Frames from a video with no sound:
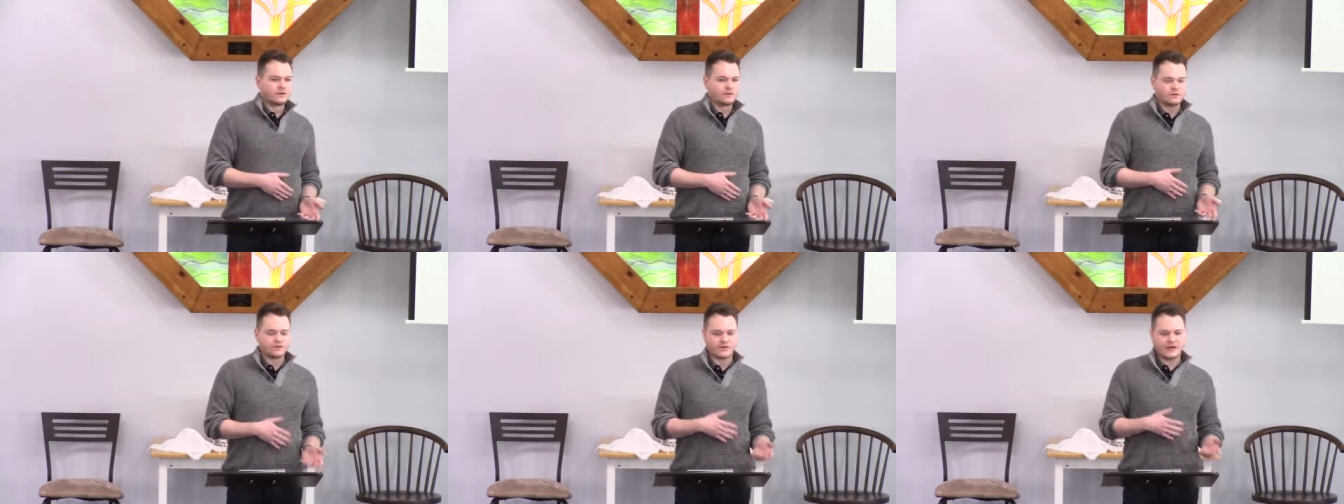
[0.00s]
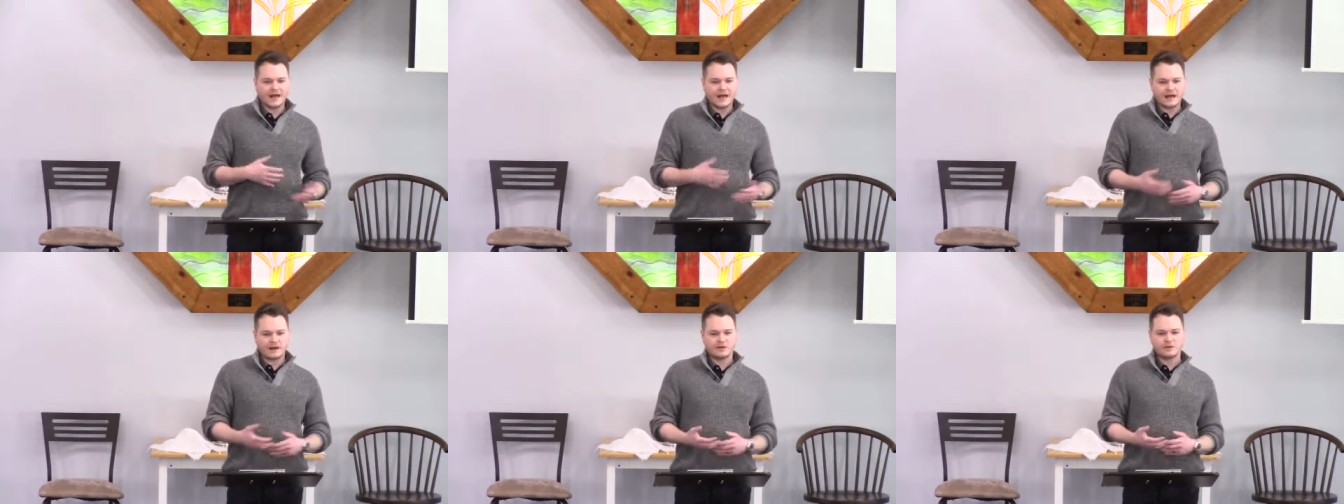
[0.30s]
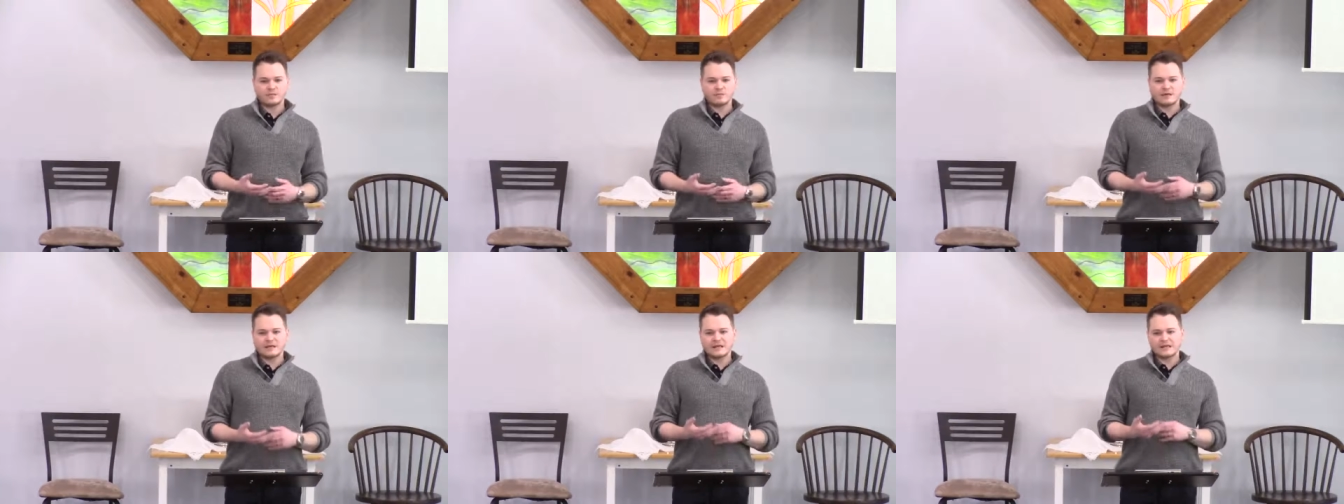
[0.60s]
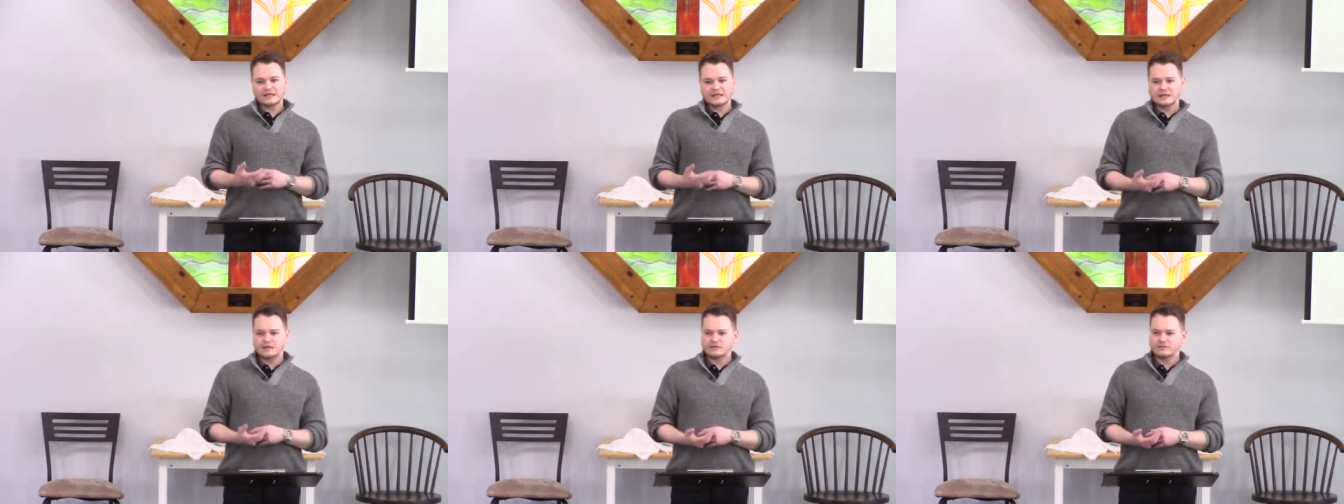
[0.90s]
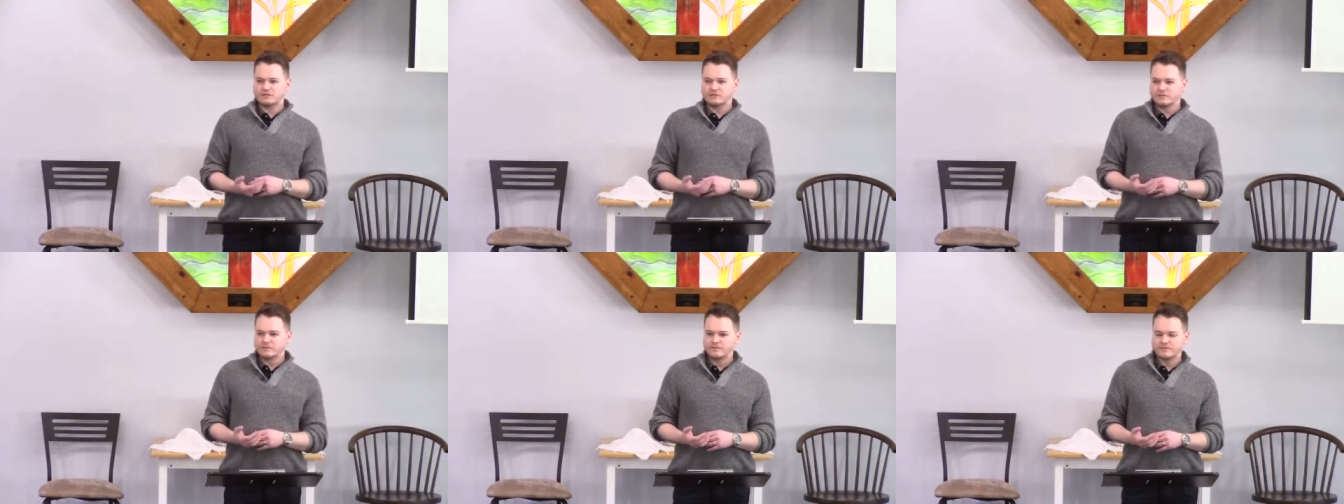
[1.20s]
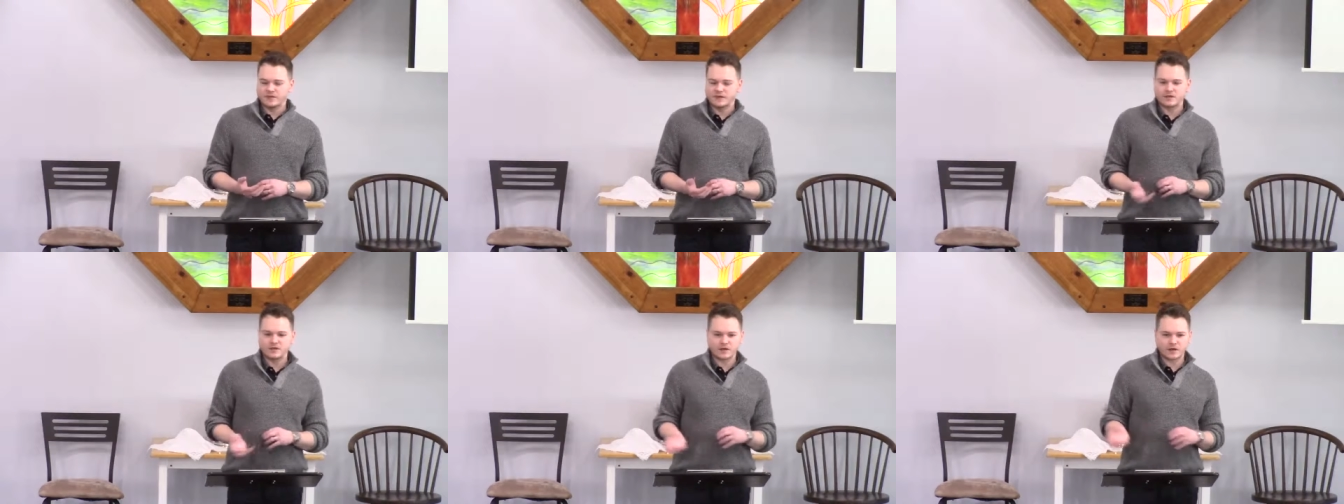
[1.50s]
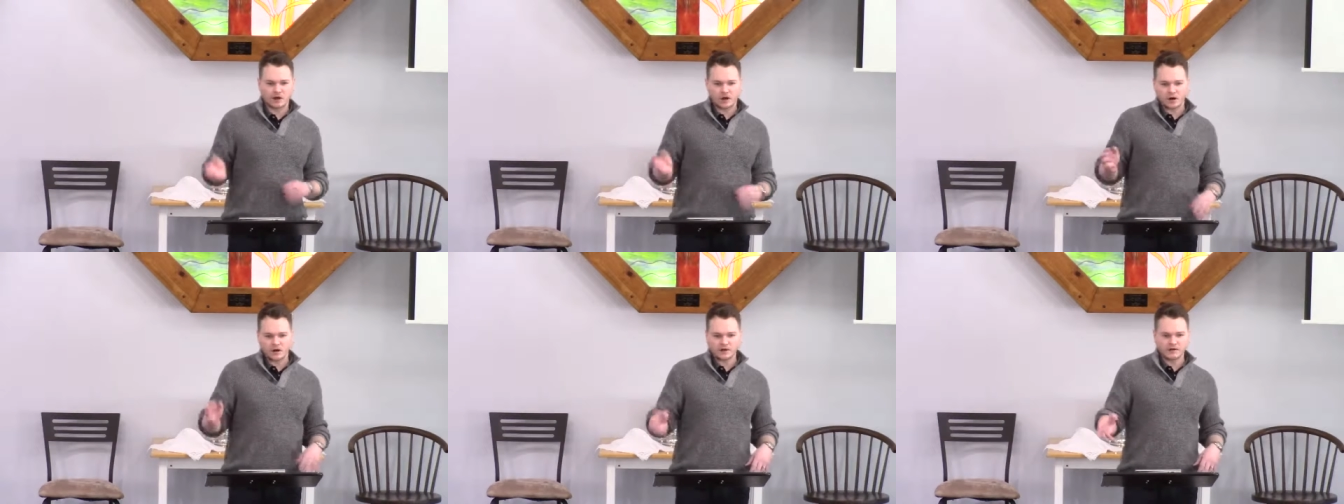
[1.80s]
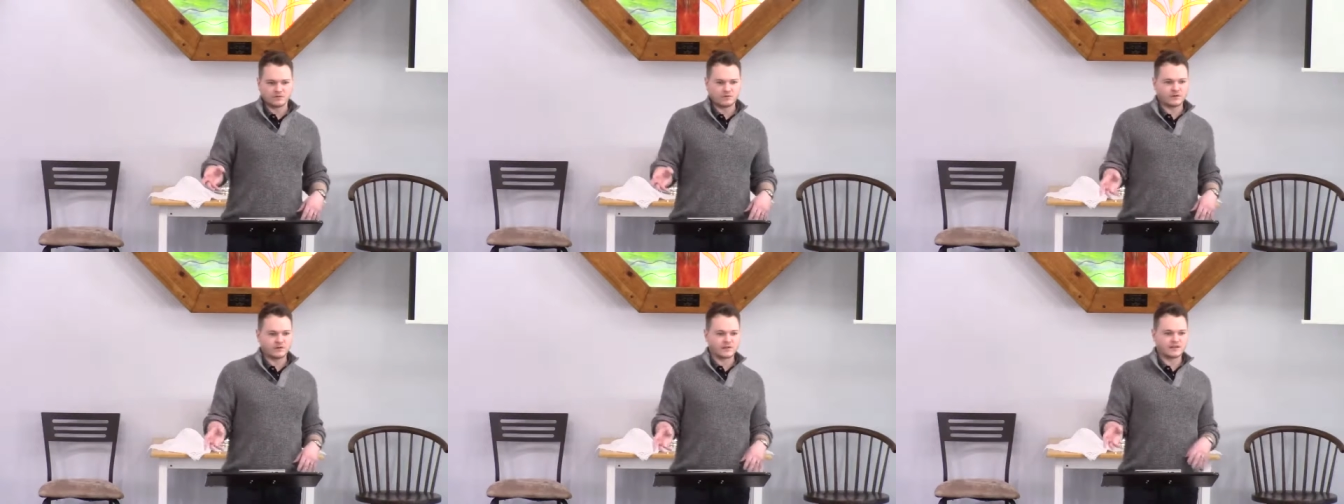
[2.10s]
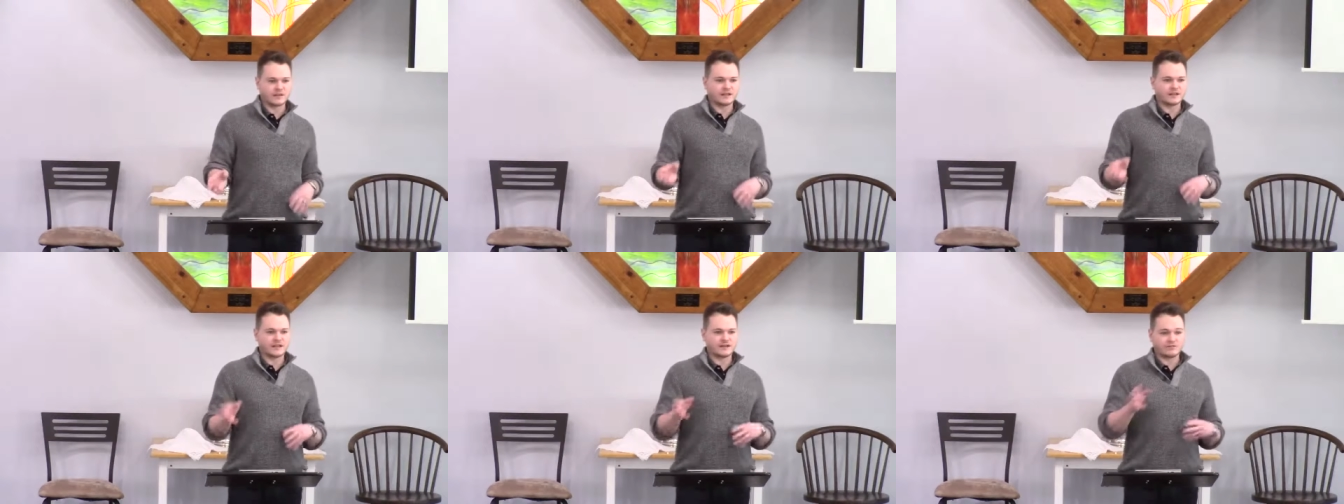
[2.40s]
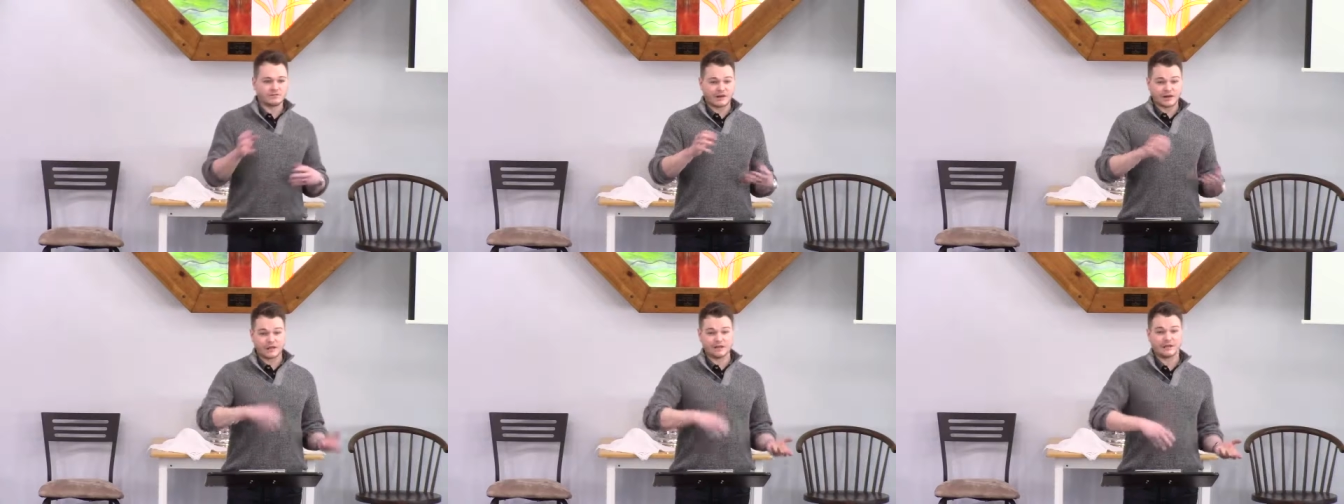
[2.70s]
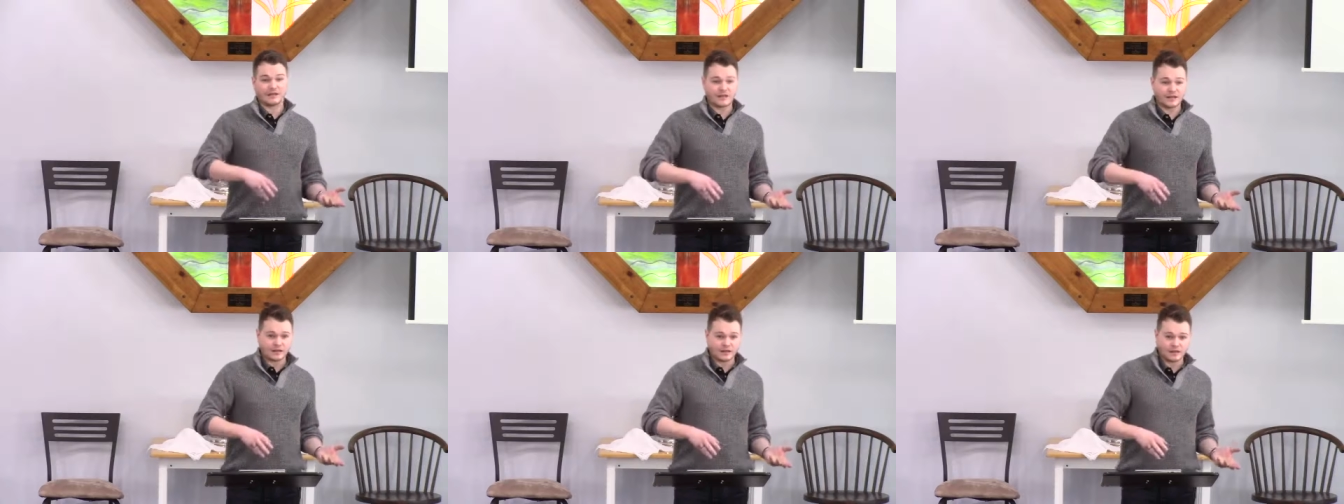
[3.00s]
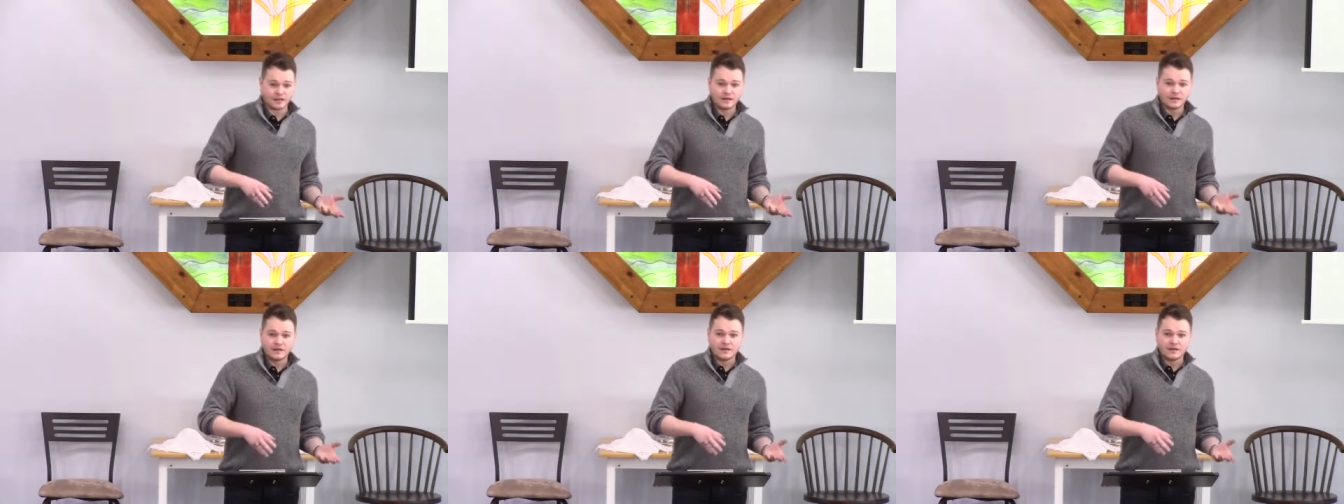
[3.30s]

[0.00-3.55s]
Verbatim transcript: with Adam and Eve in the garden, which they then violated,